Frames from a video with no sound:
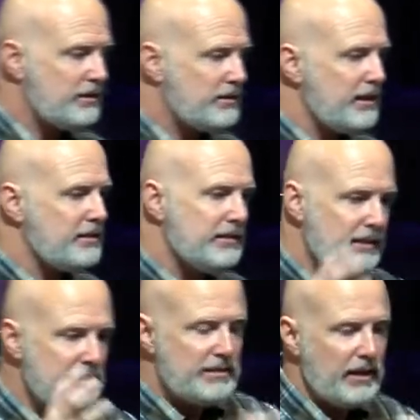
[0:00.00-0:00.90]
success
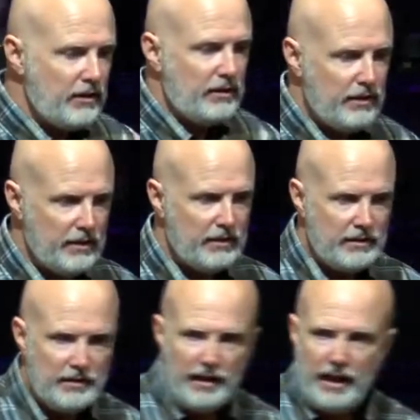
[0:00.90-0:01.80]
in this area
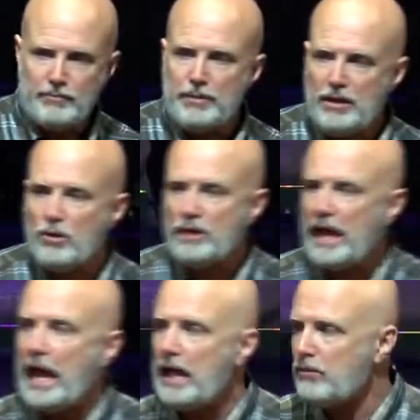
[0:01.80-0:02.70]
and be
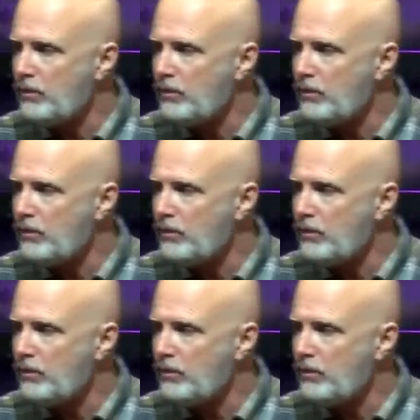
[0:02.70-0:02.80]
okay